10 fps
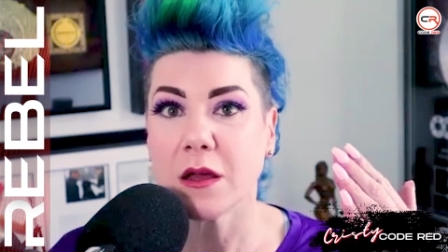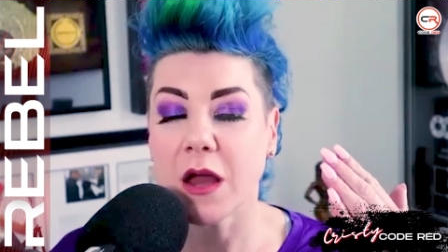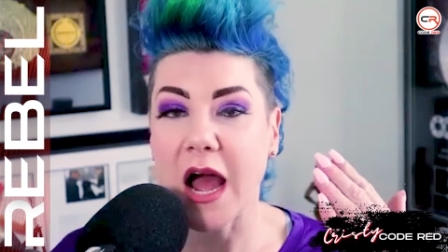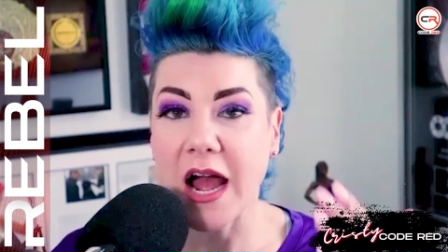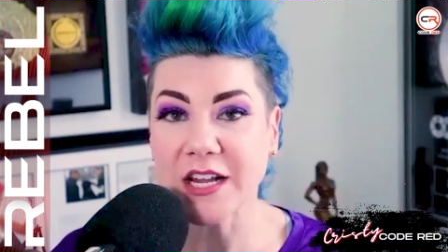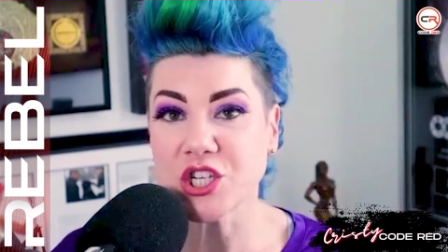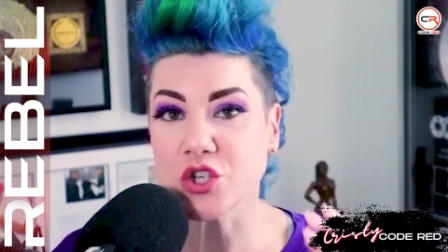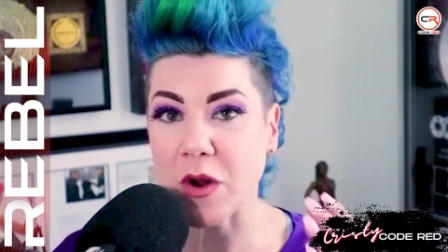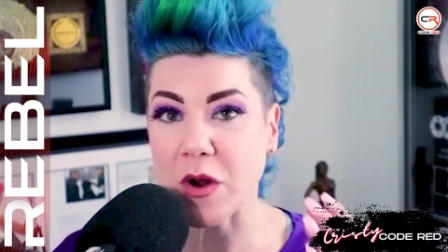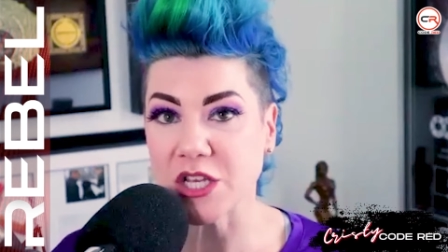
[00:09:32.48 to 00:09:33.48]
I
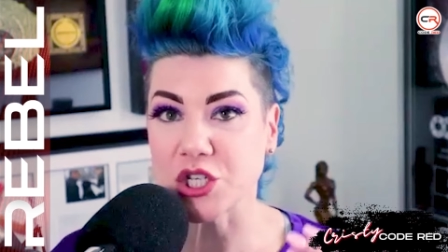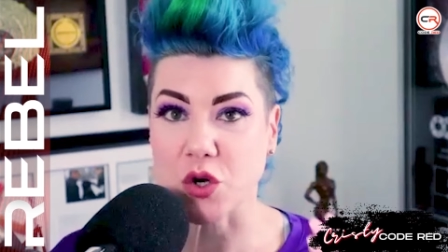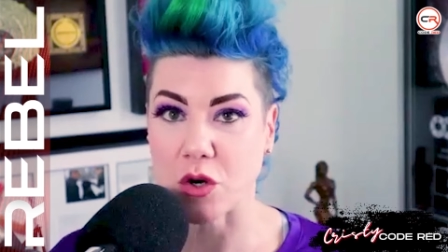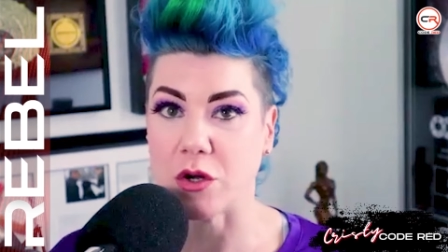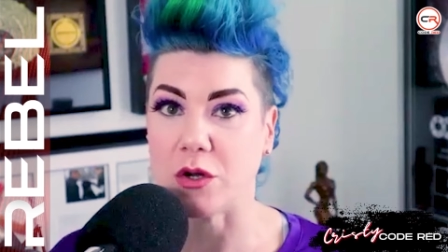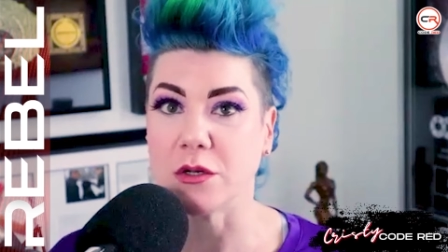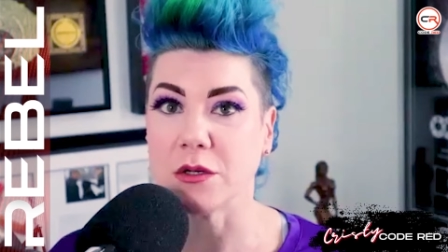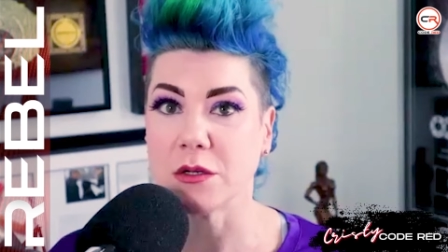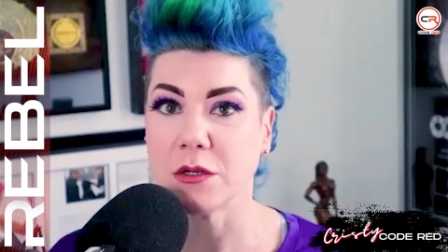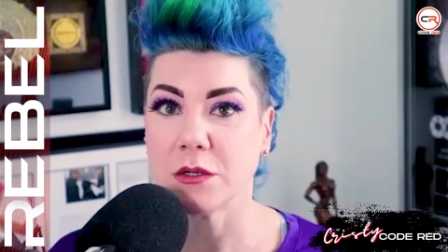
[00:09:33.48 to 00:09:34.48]
trained this girl
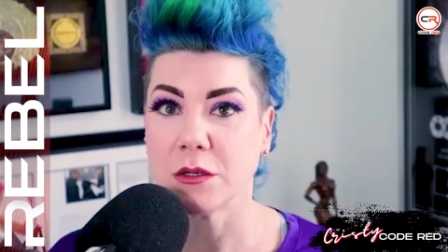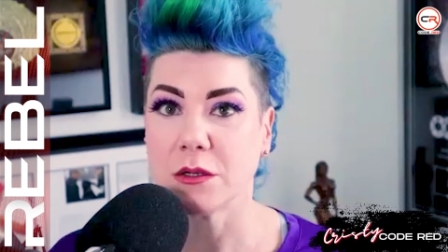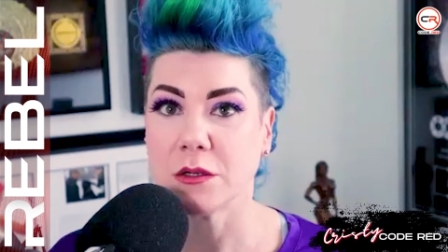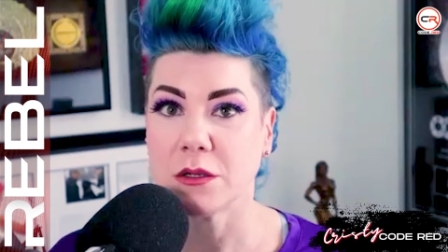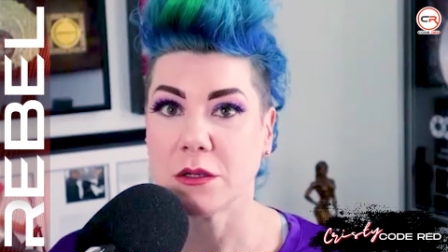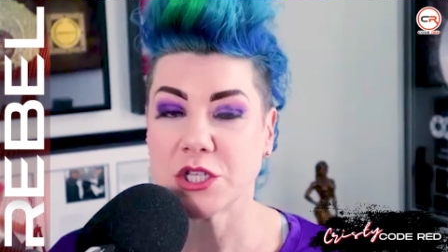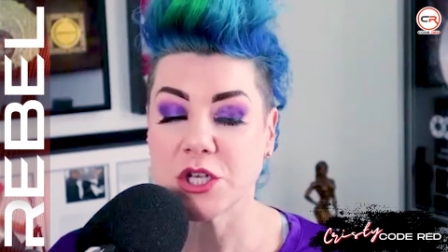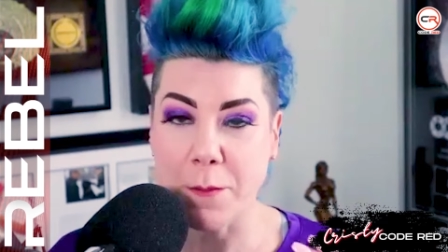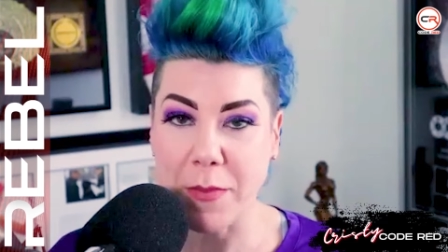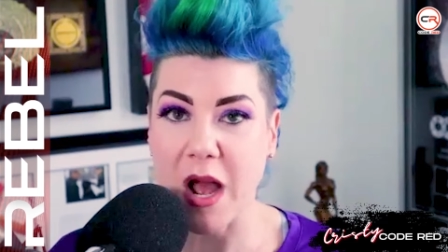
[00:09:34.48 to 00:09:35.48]

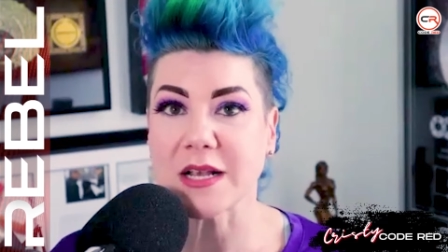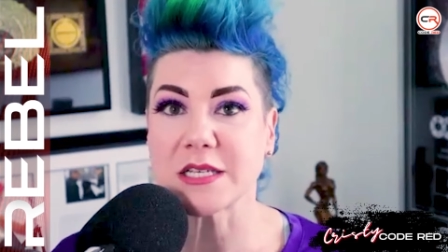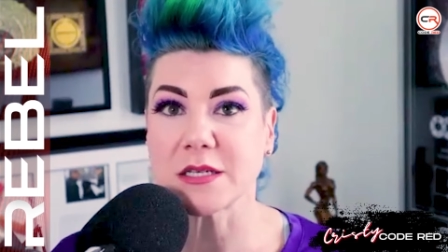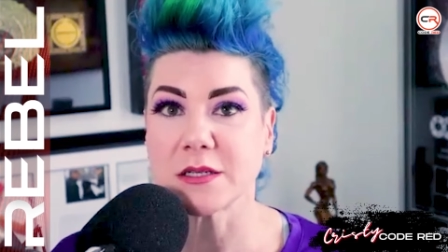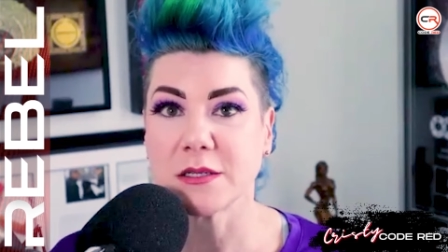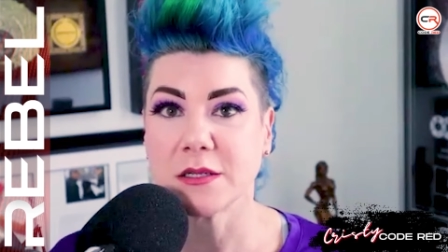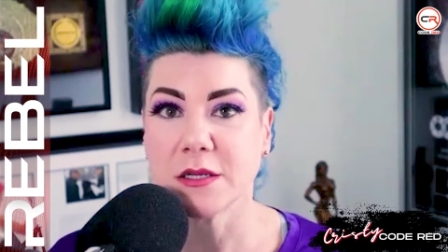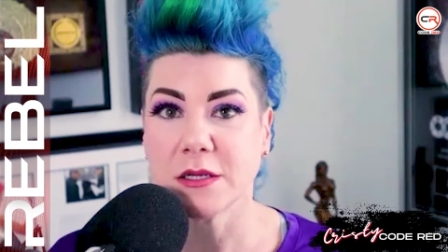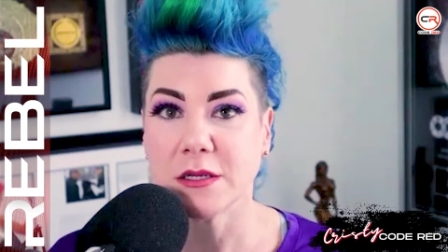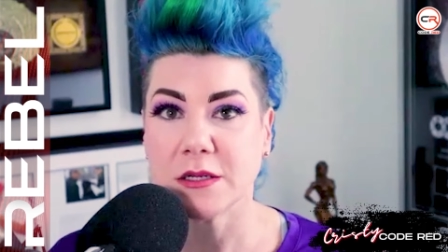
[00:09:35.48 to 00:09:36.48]
to box
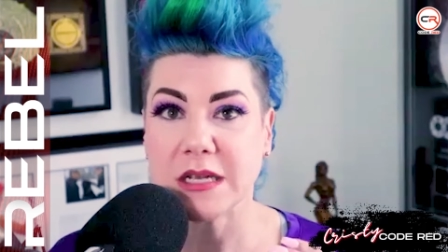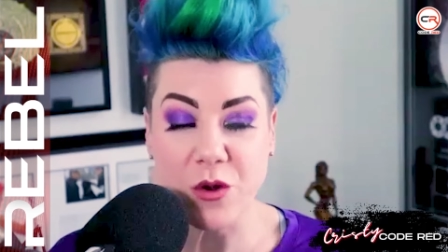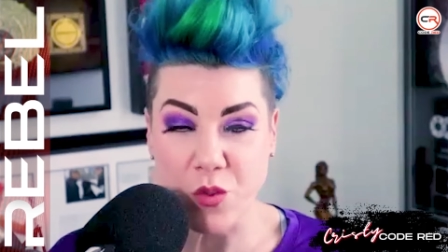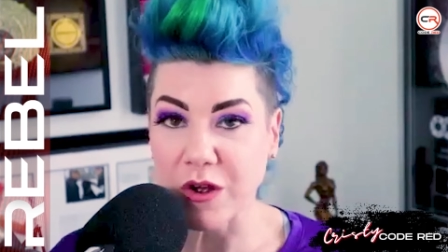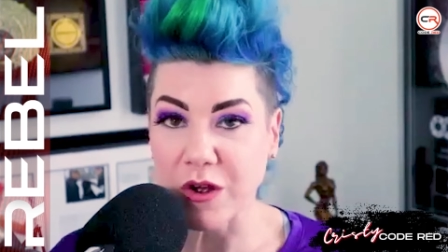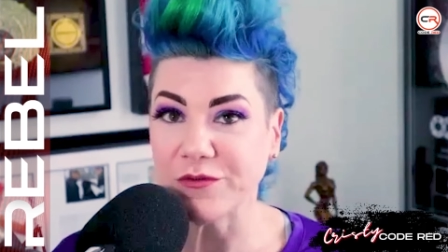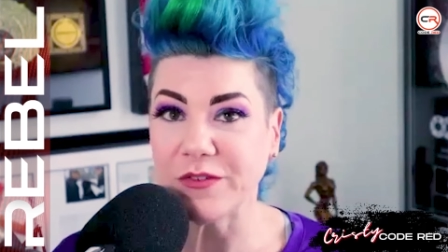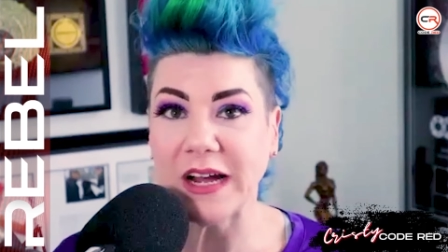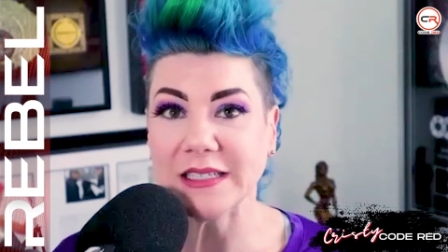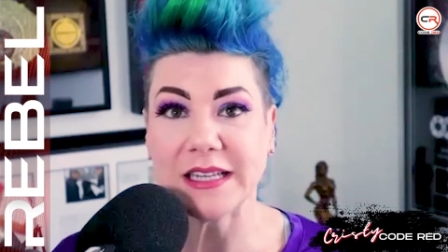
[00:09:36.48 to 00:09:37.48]
in a real fight.